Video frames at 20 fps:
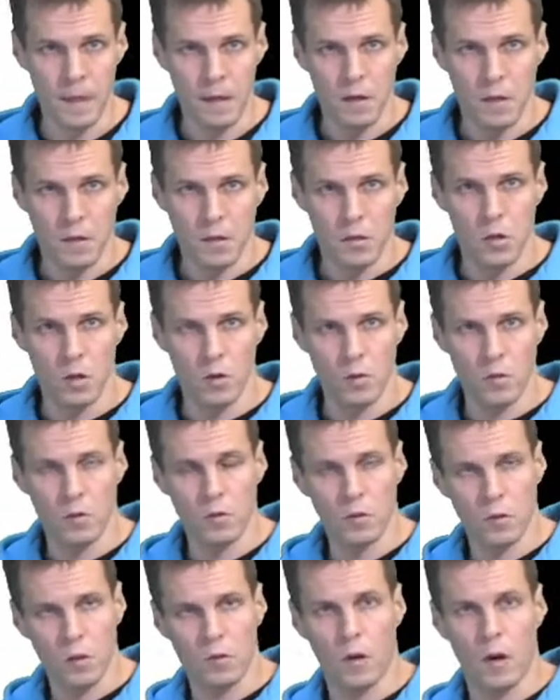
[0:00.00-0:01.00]
So
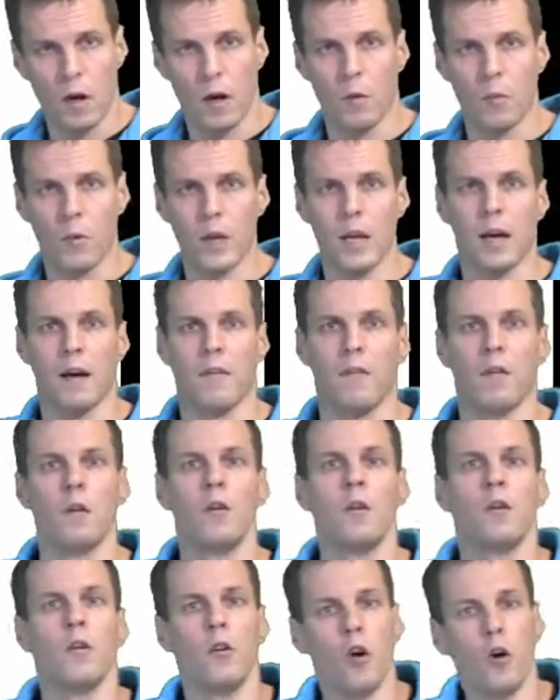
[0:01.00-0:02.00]
we have
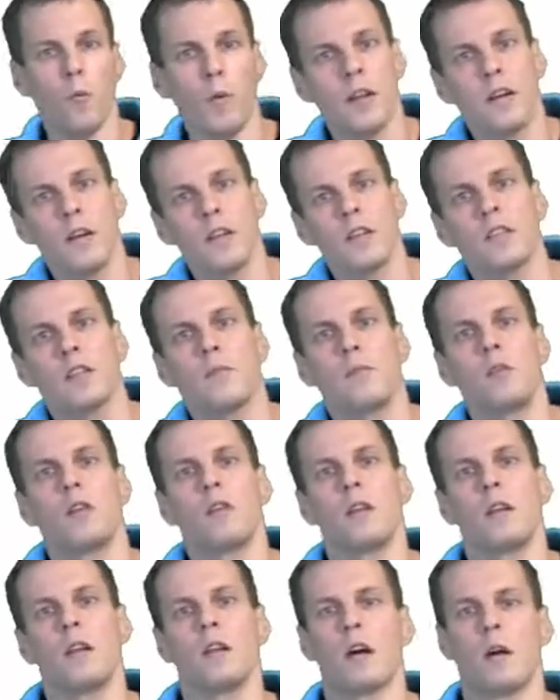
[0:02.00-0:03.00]
normally distributed
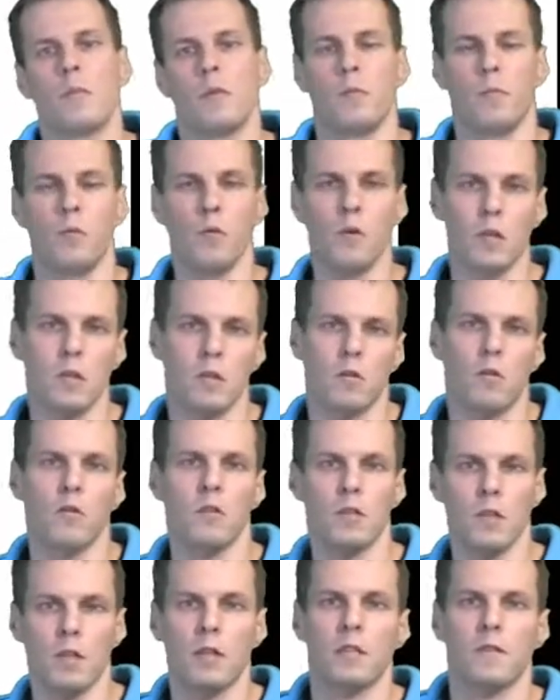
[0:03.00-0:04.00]
incoming
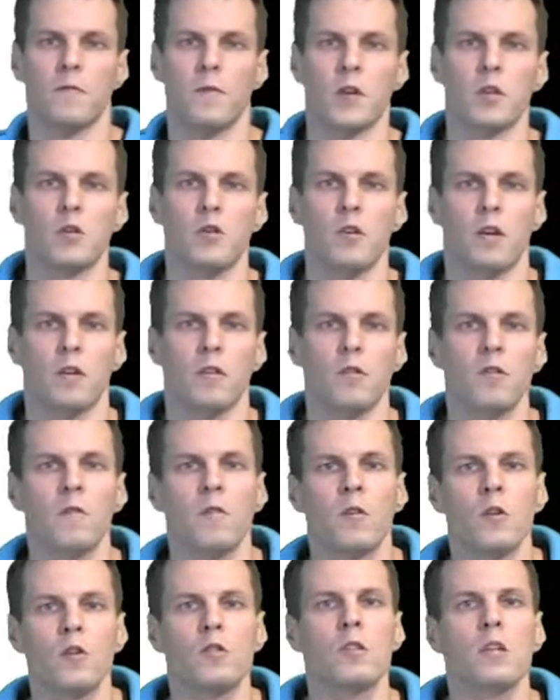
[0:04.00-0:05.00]
bugasoids in this fictional
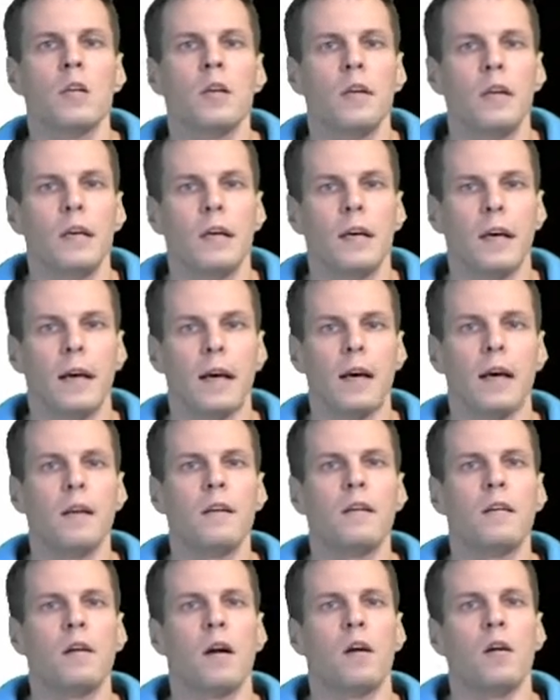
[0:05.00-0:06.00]
universe.
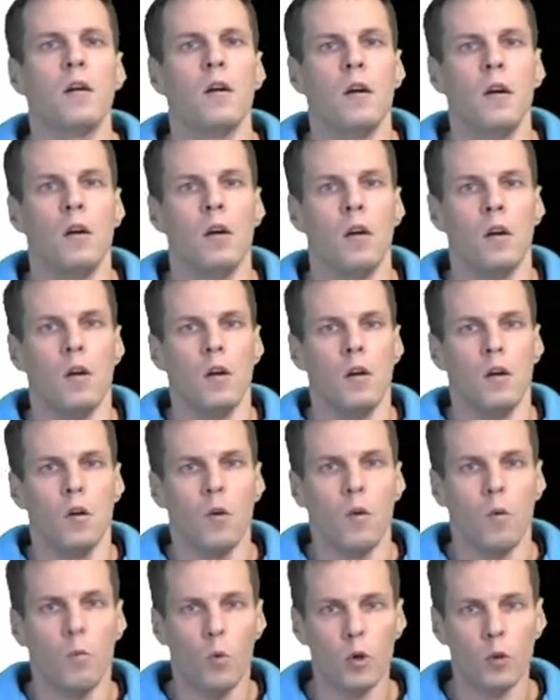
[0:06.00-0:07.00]
And
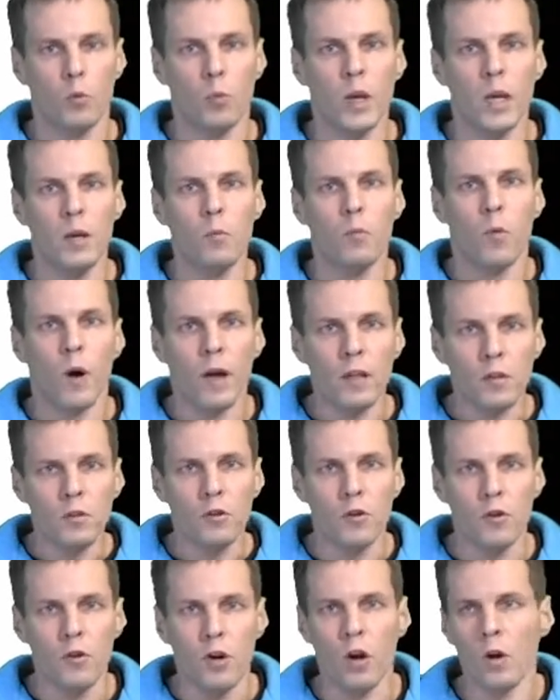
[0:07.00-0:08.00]
what we want
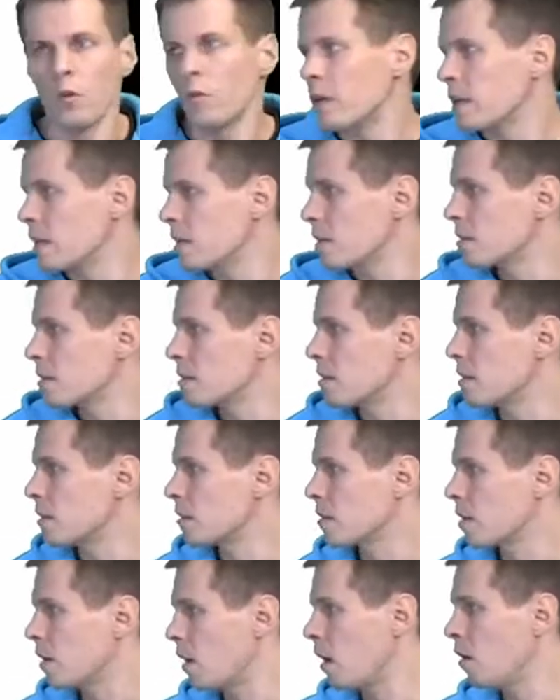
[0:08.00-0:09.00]
to know is
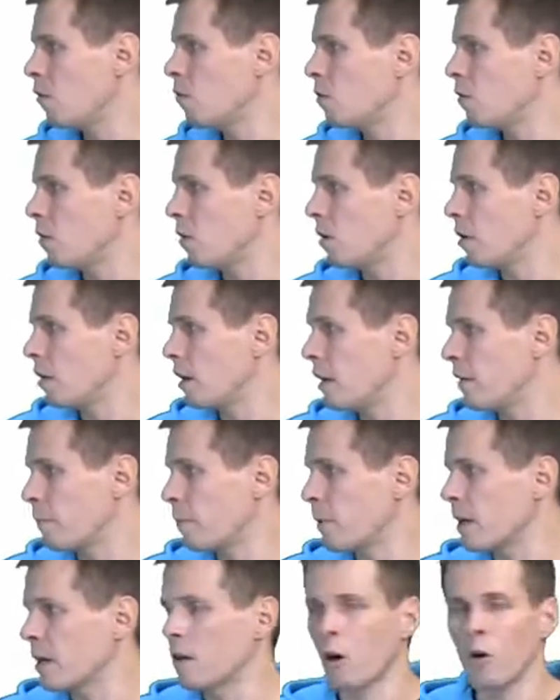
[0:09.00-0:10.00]
how, if
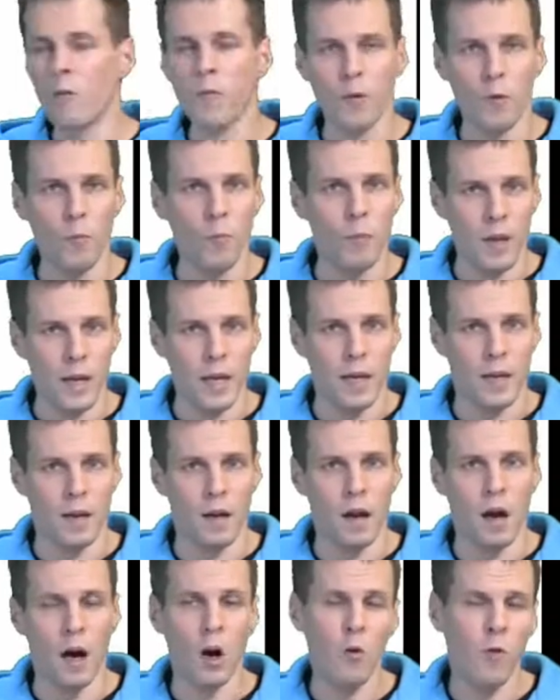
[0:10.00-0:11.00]
we go from mean,
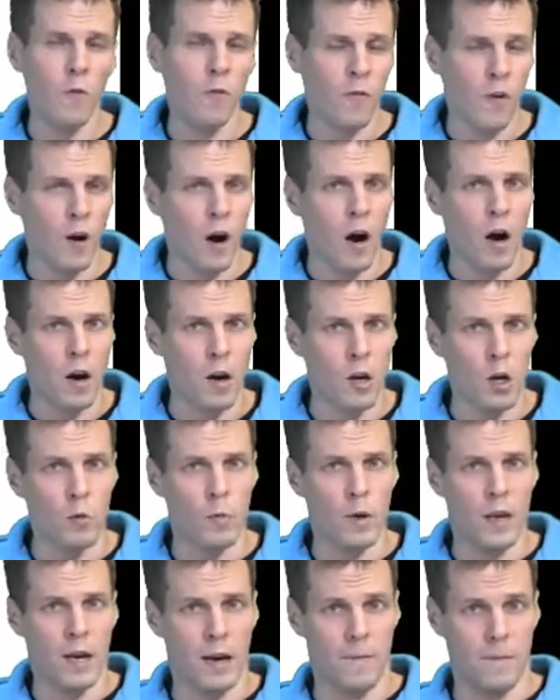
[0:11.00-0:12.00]
how far do
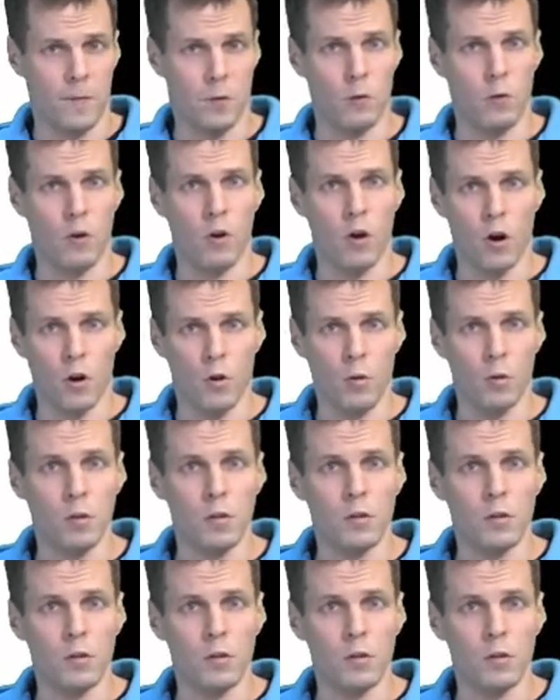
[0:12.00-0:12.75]
we have to go